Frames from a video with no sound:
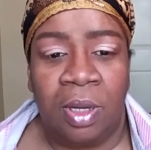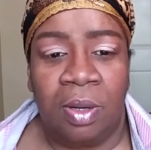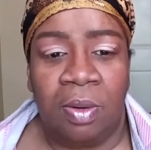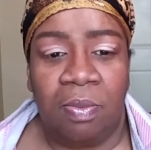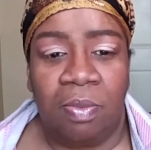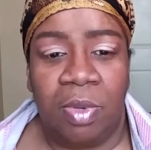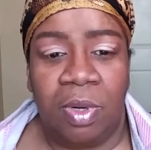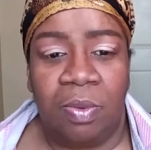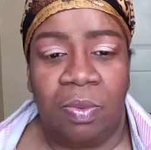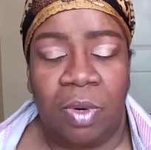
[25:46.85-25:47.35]

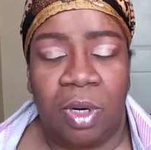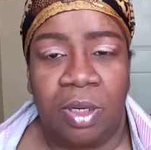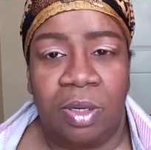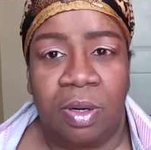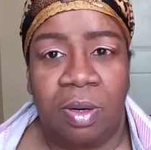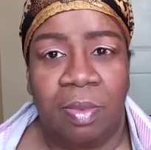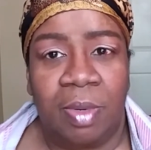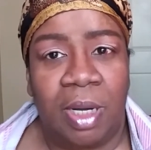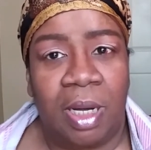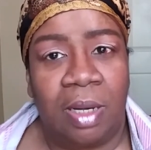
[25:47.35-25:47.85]
we
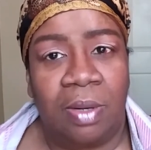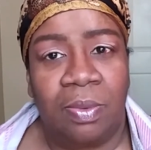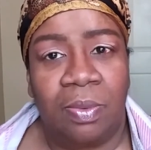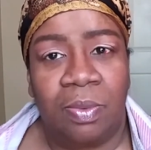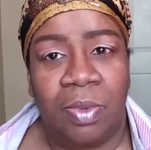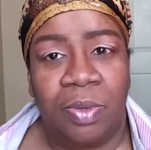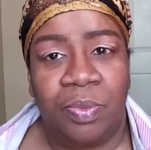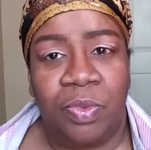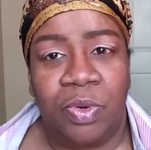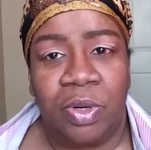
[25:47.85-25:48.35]
wonder about
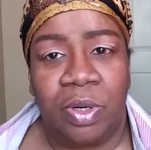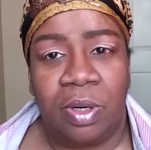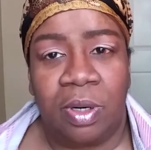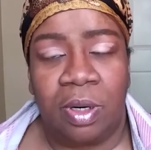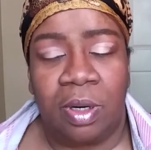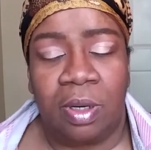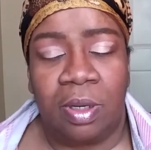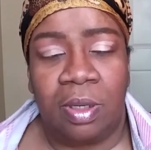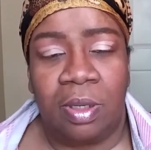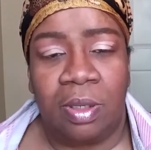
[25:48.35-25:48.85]
when we
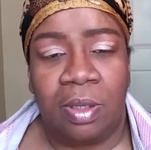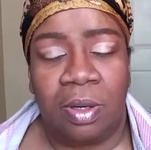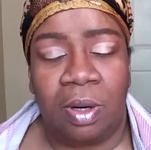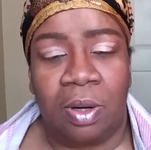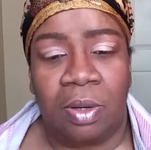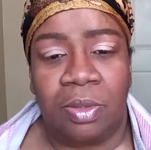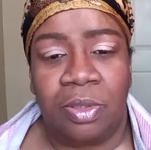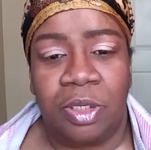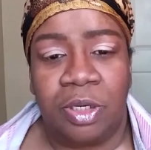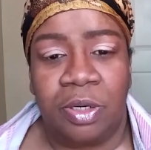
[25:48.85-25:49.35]
are
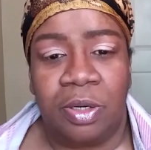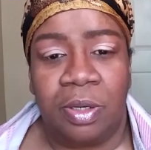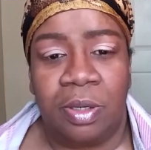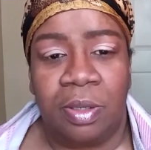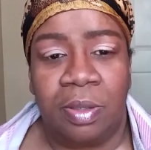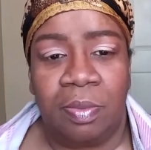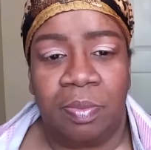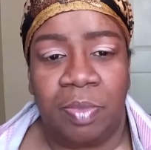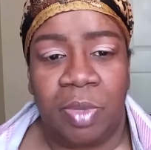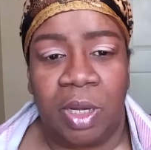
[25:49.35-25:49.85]
older.
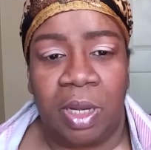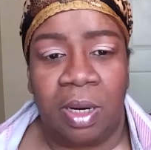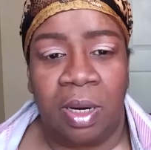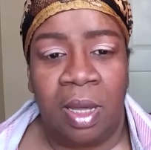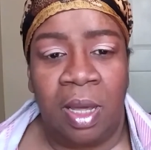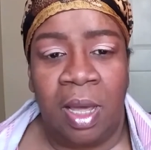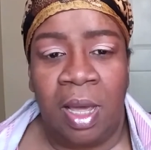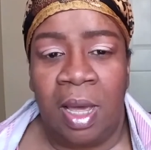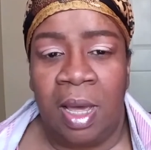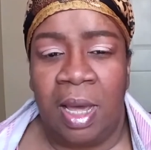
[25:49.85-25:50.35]
But
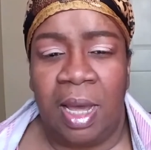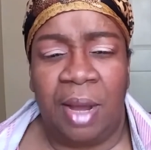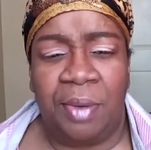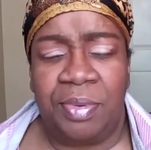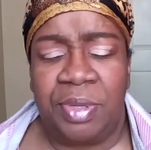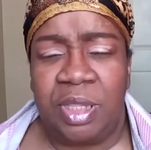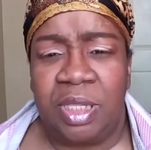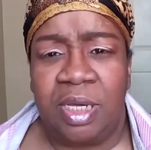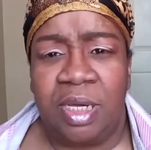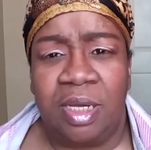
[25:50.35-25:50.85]

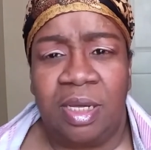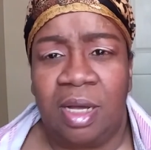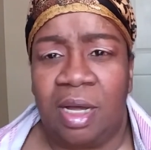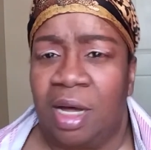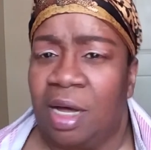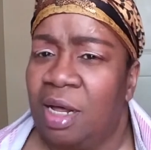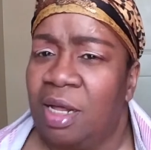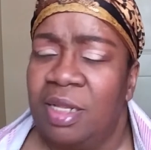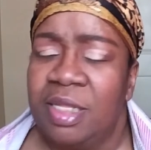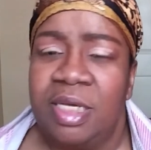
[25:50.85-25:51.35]
everything,
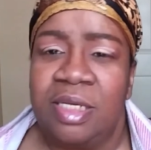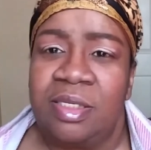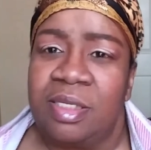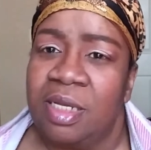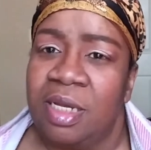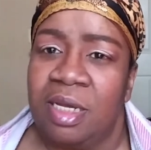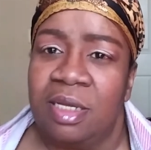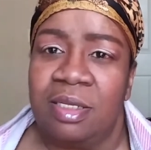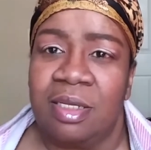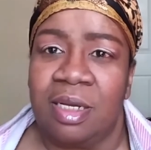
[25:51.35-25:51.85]
all these
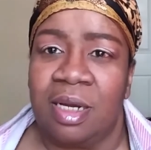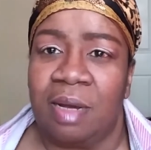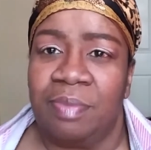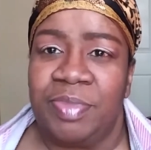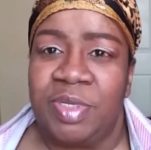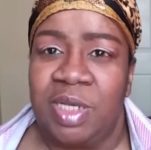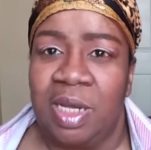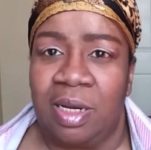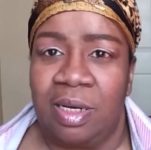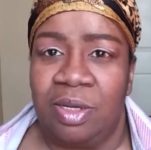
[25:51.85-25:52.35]
things that I'm
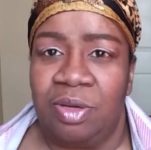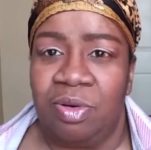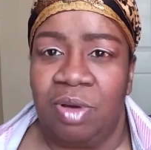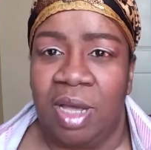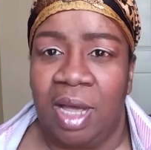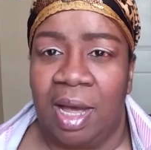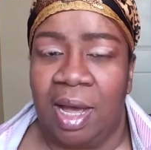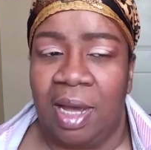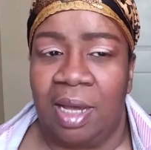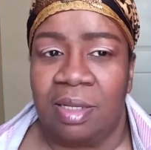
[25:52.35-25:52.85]
telling you
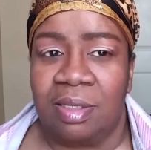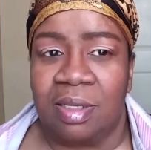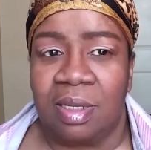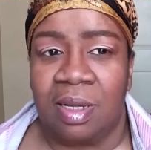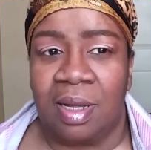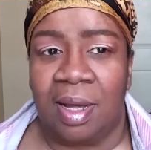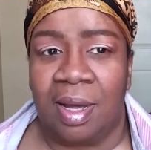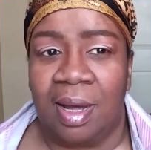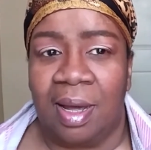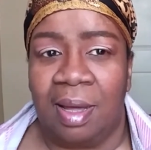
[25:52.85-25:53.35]
guys,
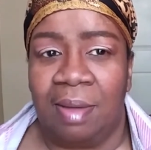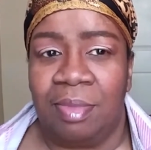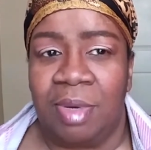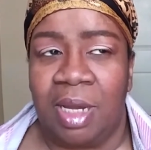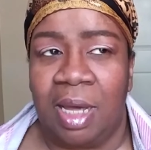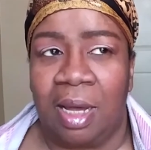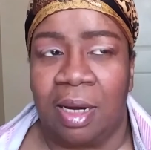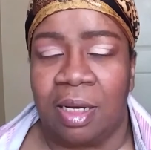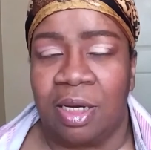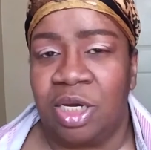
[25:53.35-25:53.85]
I'm
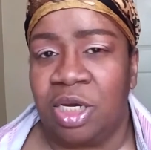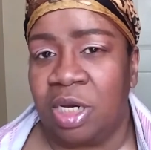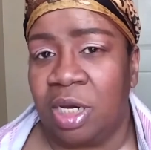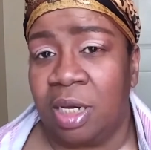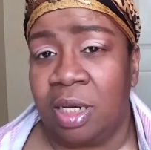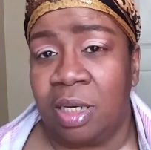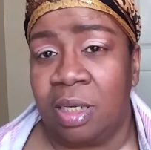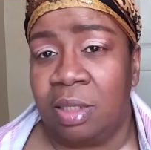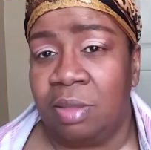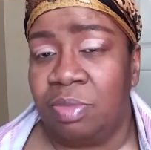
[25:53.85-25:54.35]
not
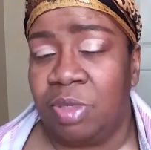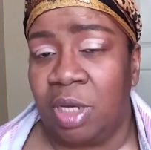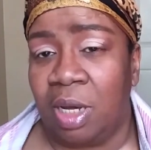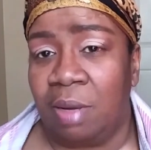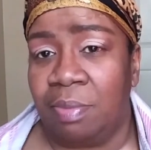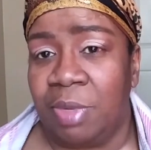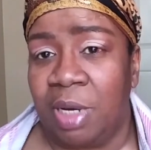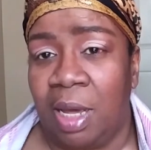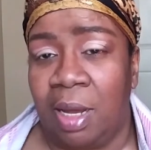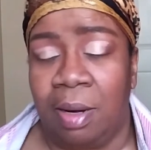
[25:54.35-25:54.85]
ashamed,
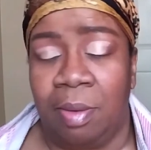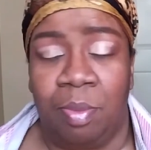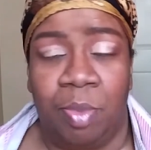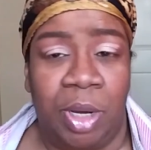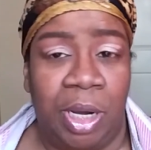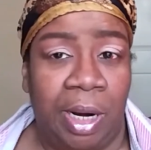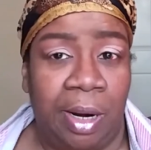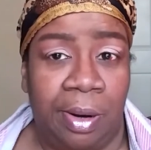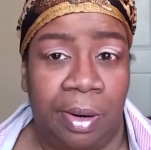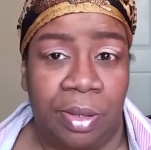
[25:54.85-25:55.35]
I'm not
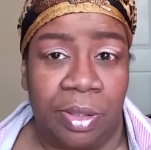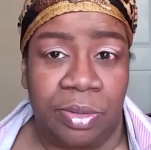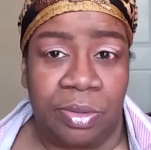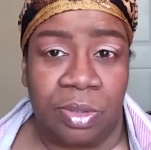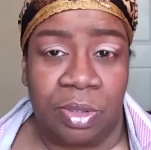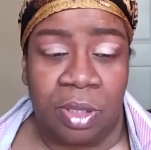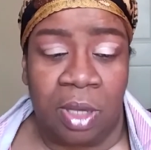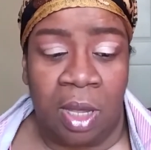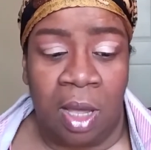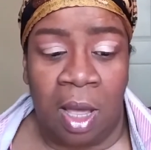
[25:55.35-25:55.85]

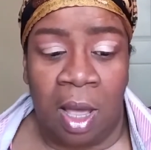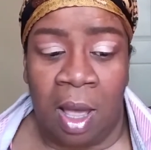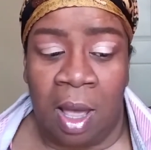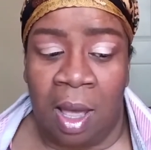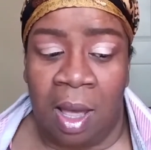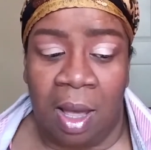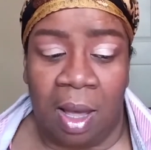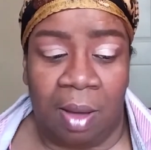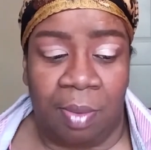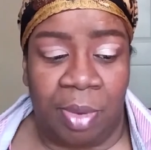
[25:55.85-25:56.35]
embarrassed
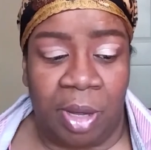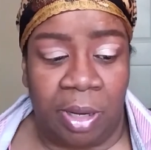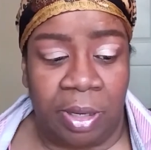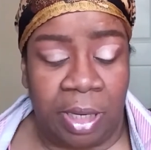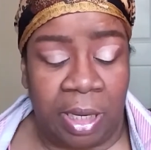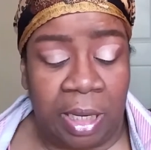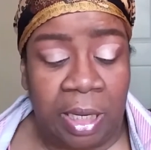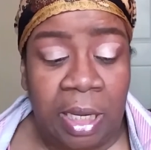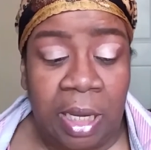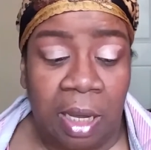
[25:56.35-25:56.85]
about
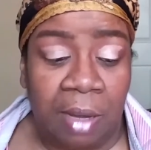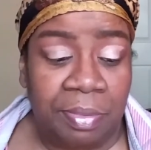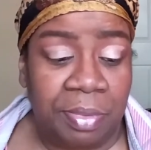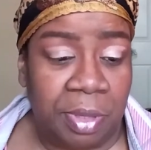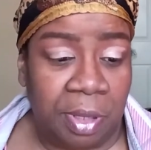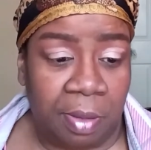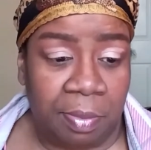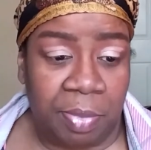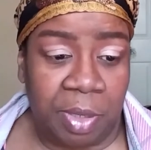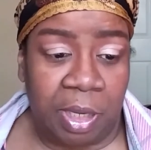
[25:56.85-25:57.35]
any of
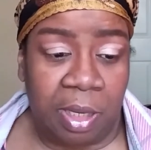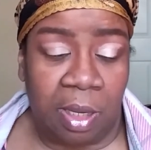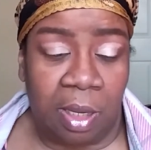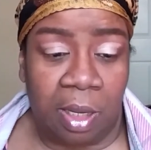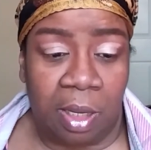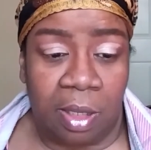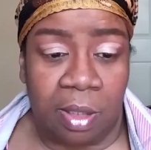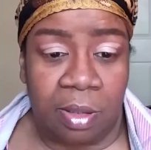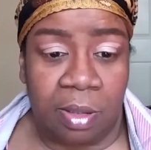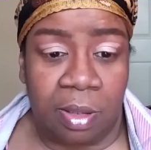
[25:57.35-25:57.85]
them,
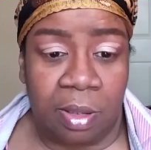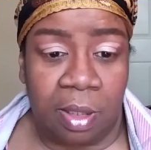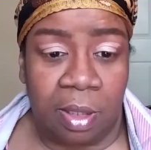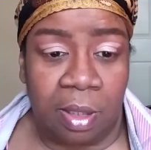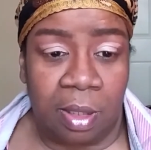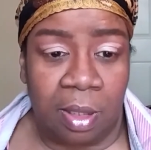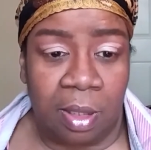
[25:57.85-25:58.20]
because